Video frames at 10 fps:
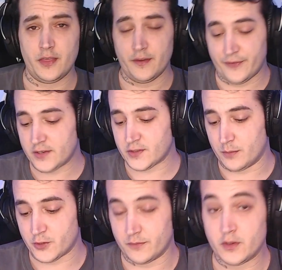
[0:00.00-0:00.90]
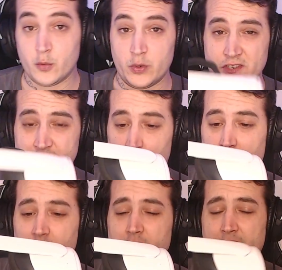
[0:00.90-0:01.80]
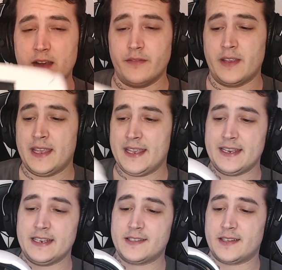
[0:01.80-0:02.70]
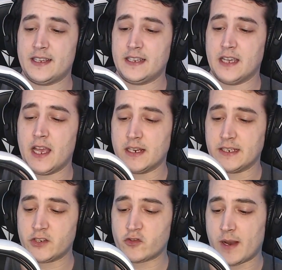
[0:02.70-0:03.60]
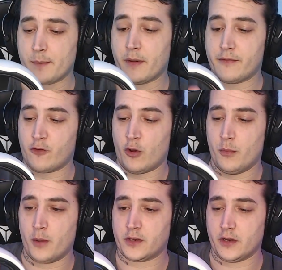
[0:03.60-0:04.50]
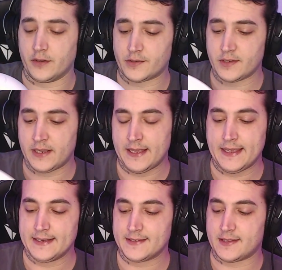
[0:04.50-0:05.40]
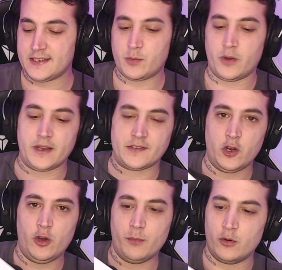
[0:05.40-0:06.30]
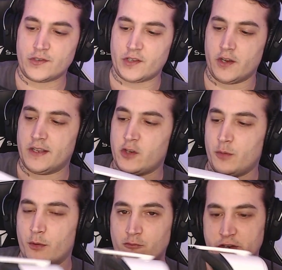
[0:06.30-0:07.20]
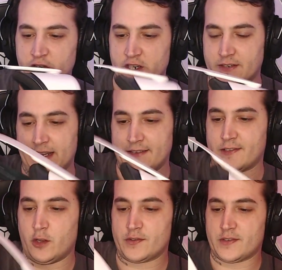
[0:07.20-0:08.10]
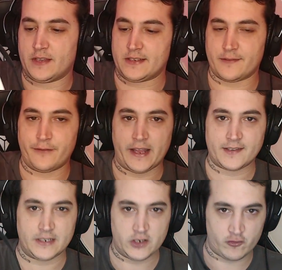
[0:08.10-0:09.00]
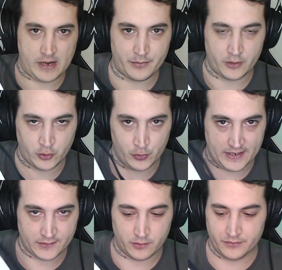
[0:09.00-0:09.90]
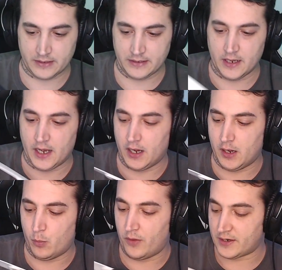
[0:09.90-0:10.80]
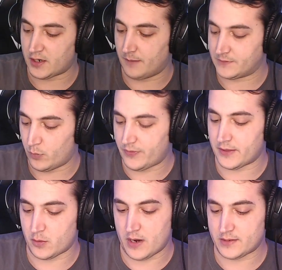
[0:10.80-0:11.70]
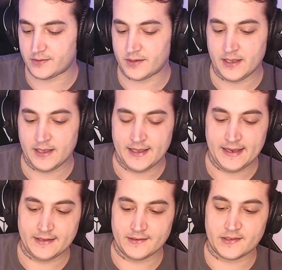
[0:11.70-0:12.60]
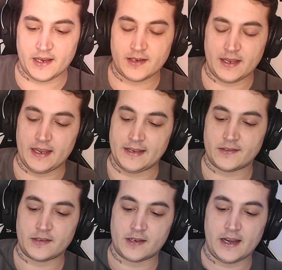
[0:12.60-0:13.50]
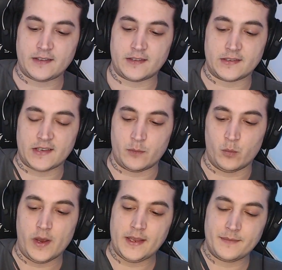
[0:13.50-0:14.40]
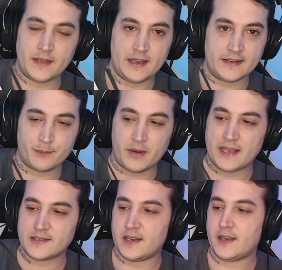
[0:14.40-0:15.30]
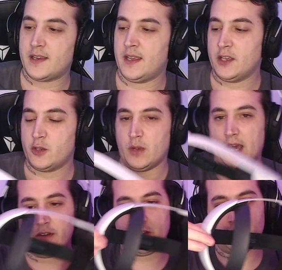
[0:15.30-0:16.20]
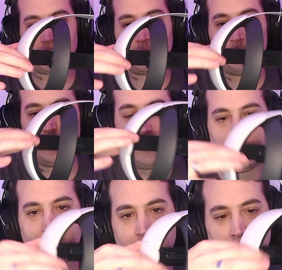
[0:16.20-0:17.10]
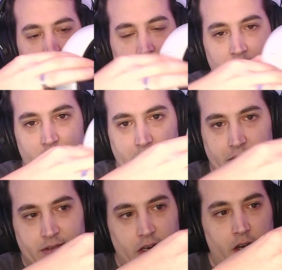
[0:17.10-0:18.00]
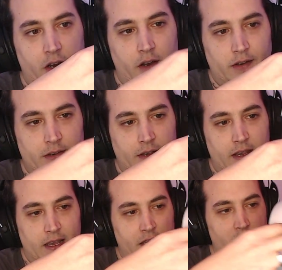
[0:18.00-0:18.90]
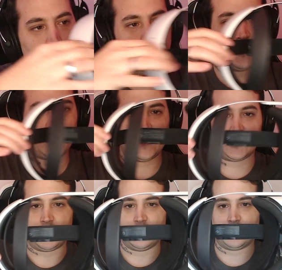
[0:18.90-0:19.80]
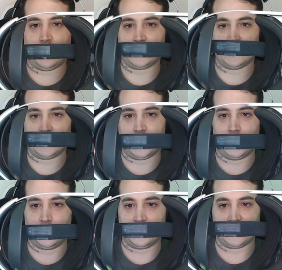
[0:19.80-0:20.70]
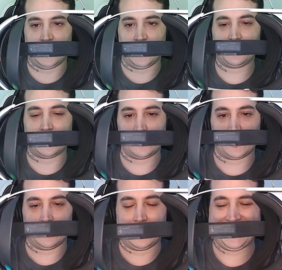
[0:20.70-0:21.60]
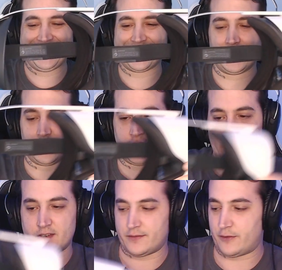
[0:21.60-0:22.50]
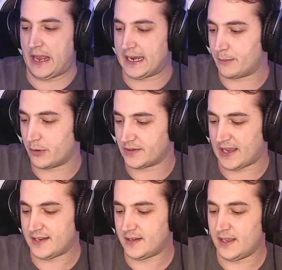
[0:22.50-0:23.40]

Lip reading: The first option, which is the one I have, is the Elite strap from Oculus. So this one is a lot more sturdy, it's a lot more rigid. It's not this flexi strap that you get on the one that comes with the Quest. Instead, it's connected the same way. It's plastic. You have an adjustable turn here, which actually tightens it and loosens it up, so you can easily adjust it for anybody's head.